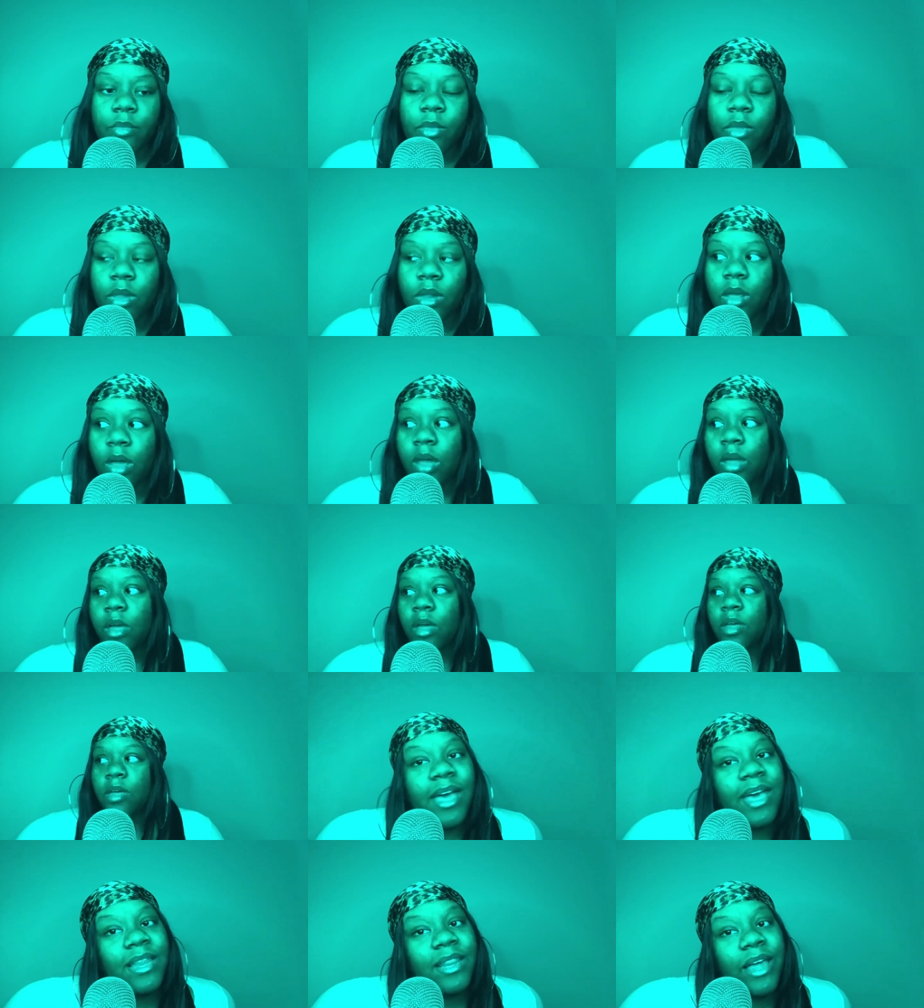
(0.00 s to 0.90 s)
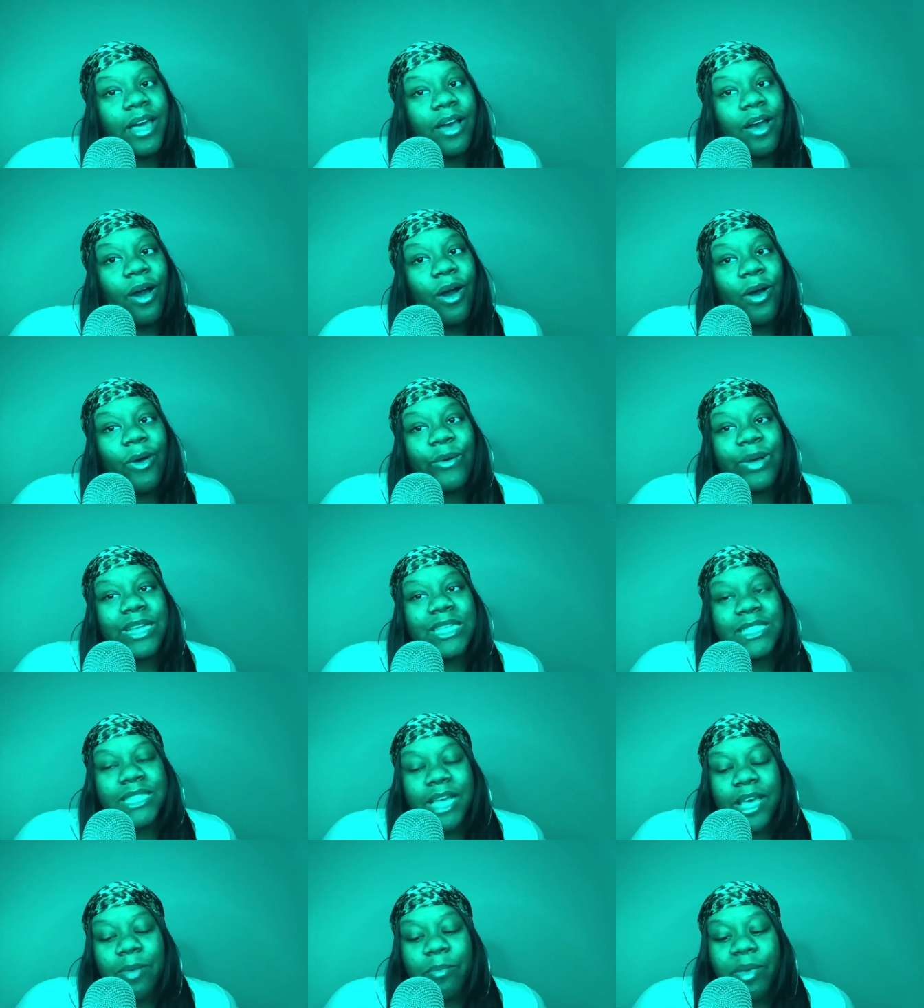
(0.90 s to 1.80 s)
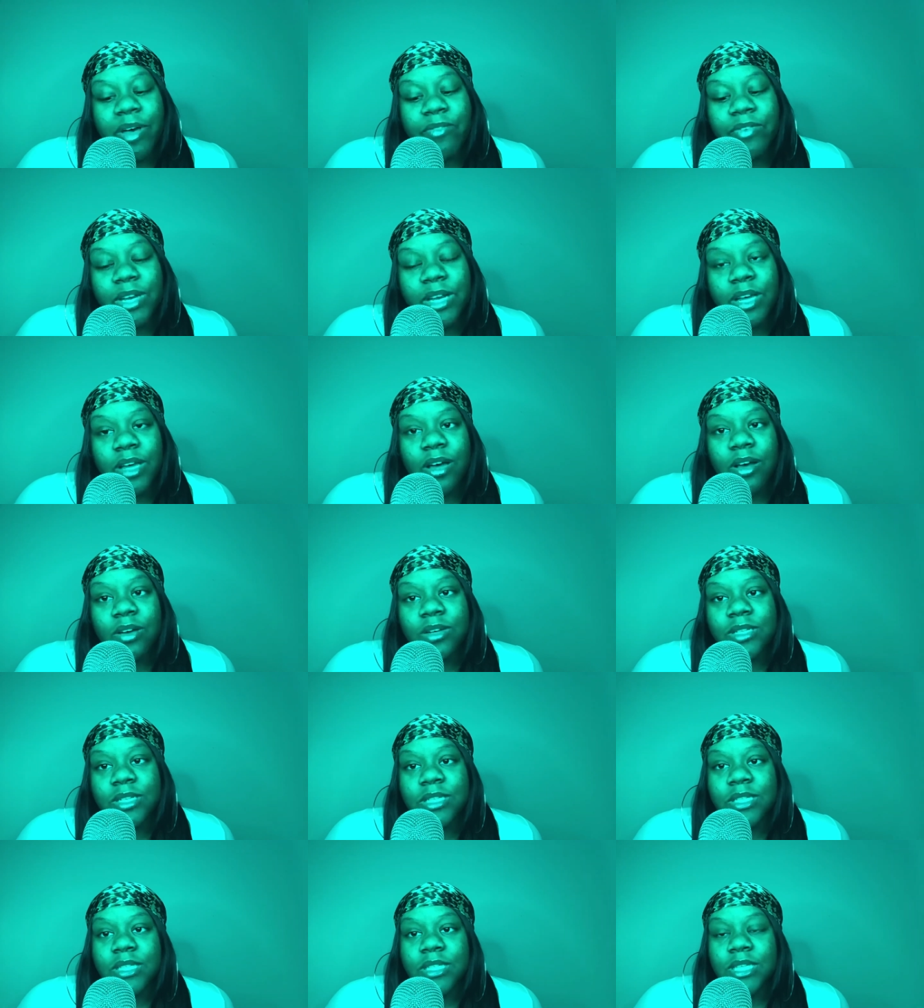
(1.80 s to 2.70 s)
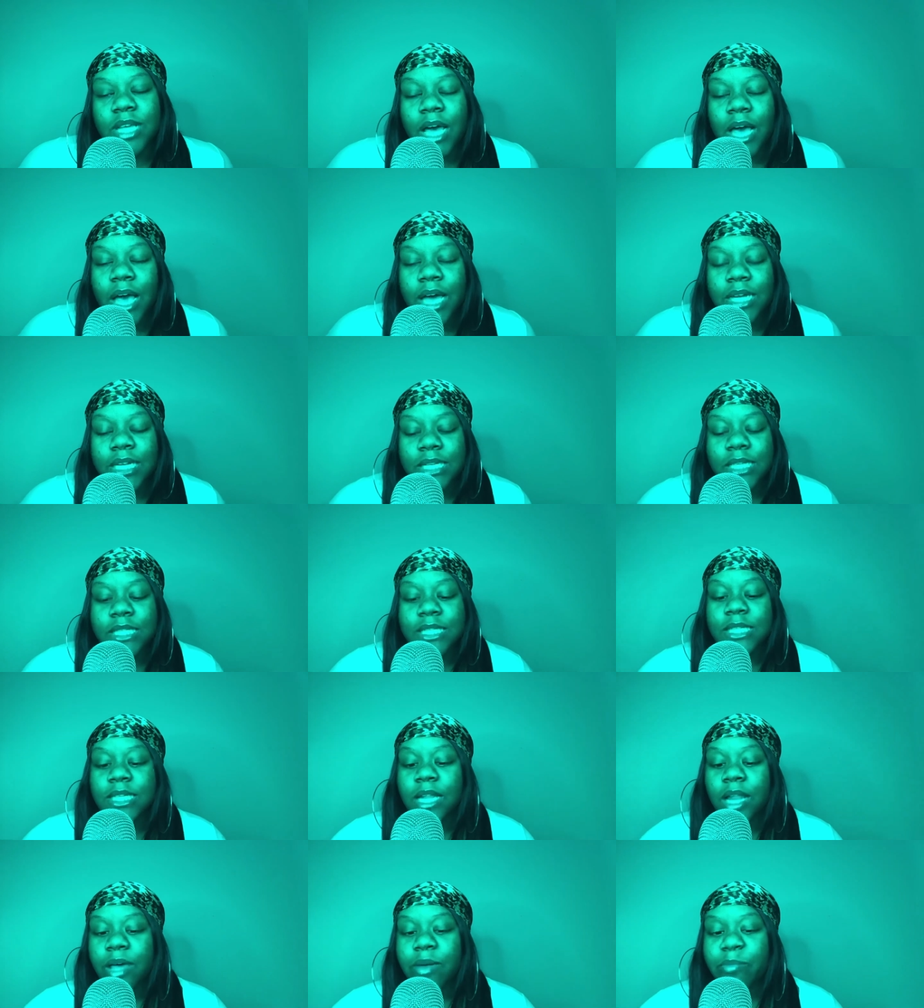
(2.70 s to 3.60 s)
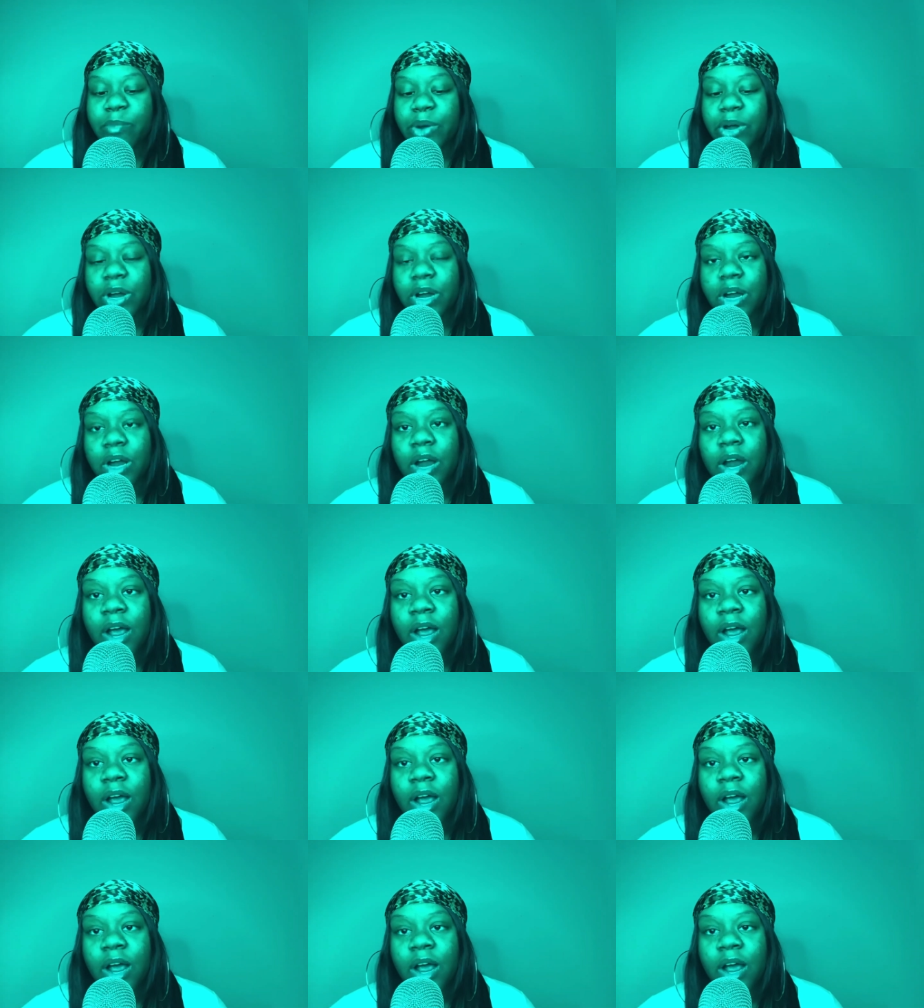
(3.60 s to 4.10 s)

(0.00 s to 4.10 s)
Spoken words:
And like I always say in my videos, a disclaimer: